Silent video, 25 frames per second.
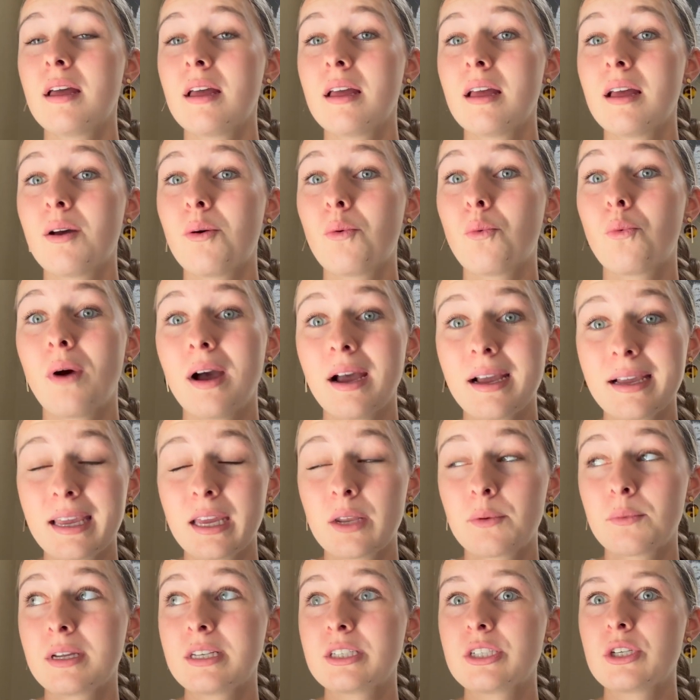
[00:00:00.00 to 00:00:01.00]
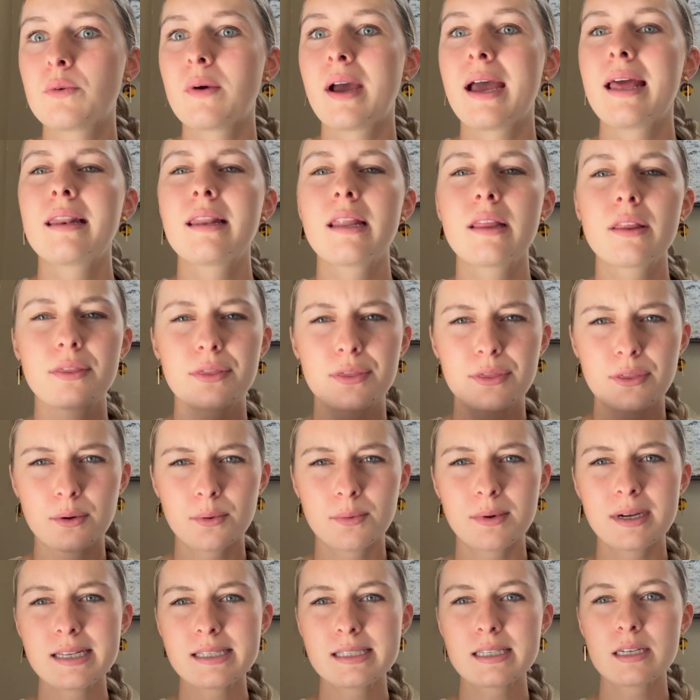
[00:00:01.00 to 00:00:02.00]
What can we do? And the
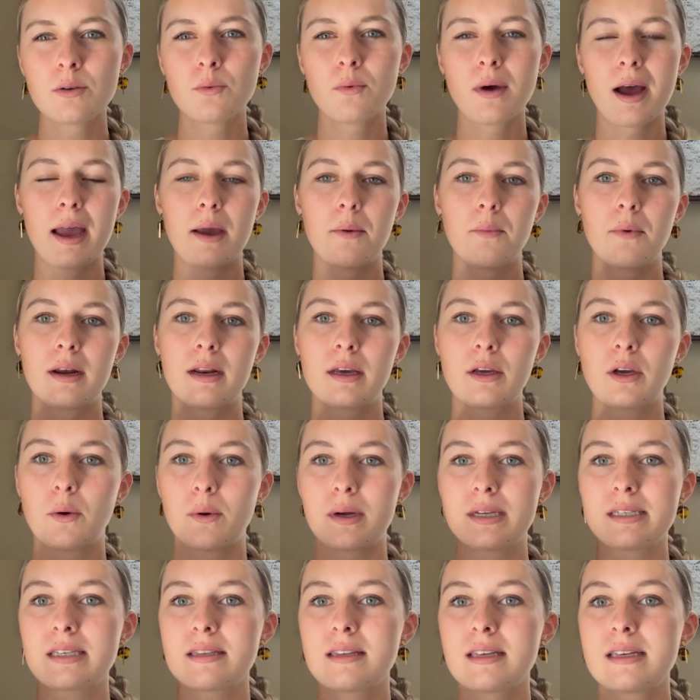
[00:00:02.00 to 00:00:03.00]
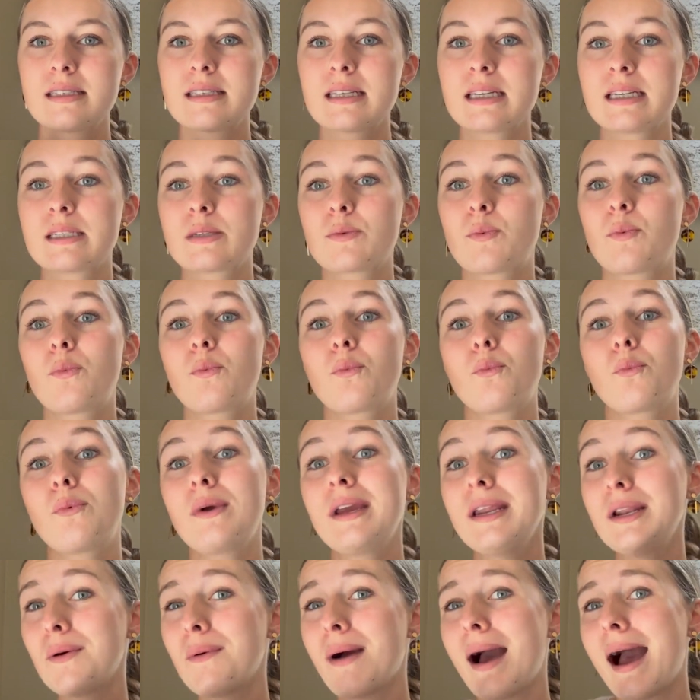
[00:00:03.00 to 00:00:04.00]
reason why I want to go into this is
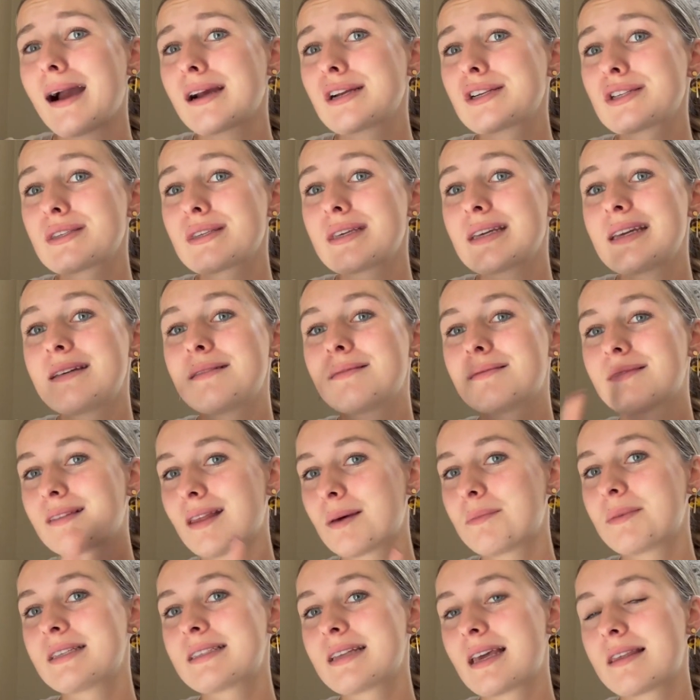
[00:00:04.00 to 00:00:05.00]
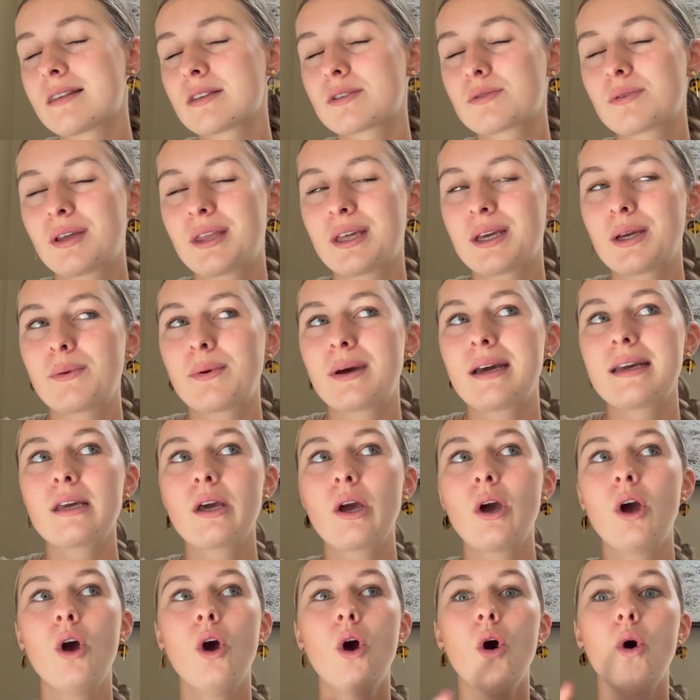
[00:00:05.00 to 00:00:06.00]
we don't actually, let me say this really quick,
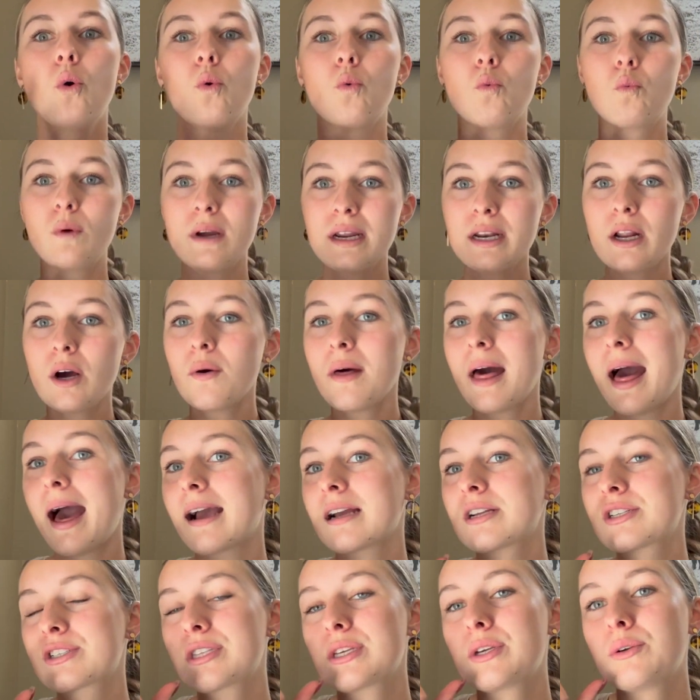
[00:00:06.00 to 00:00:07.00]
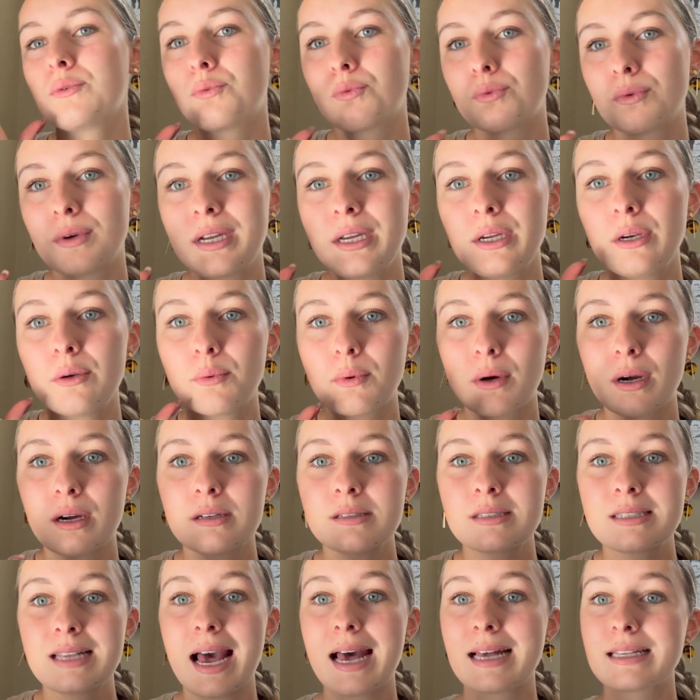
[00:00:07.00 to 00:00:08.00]
we don't actually read
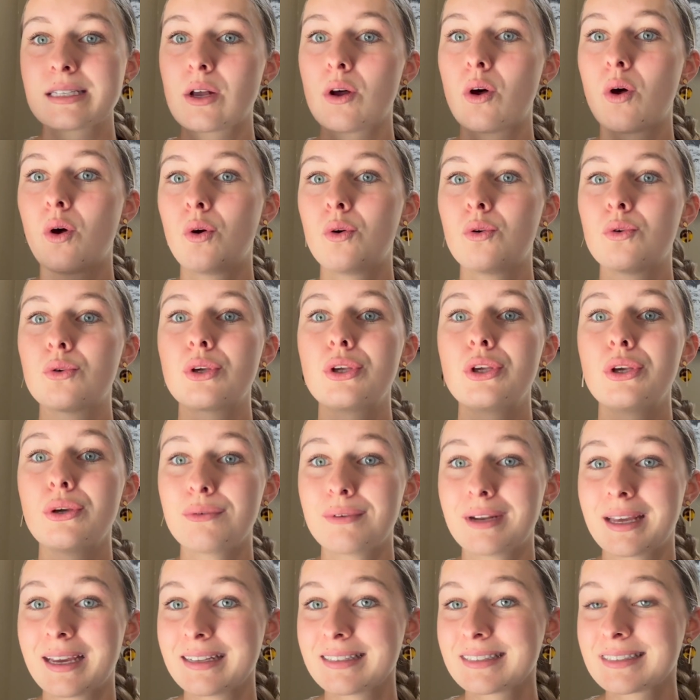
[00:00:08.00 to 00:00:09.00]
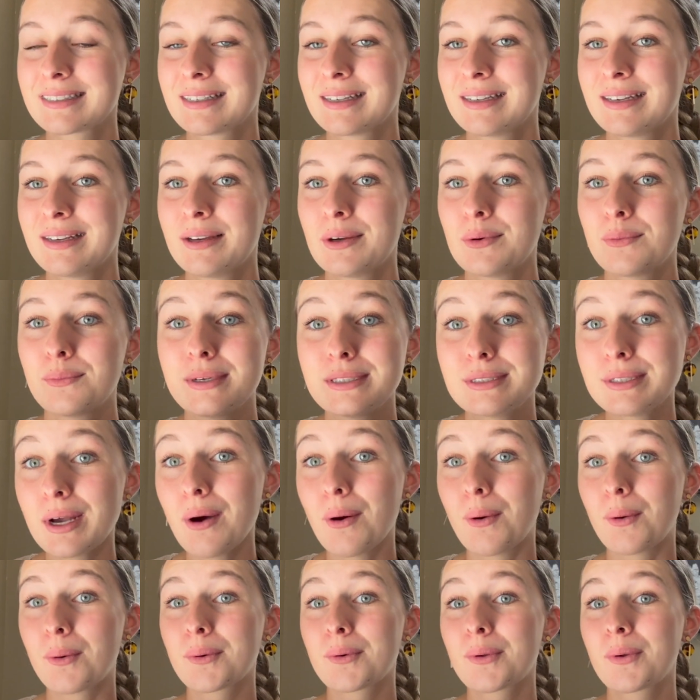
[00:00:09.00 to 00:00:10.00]
words as a whole unit. We don't.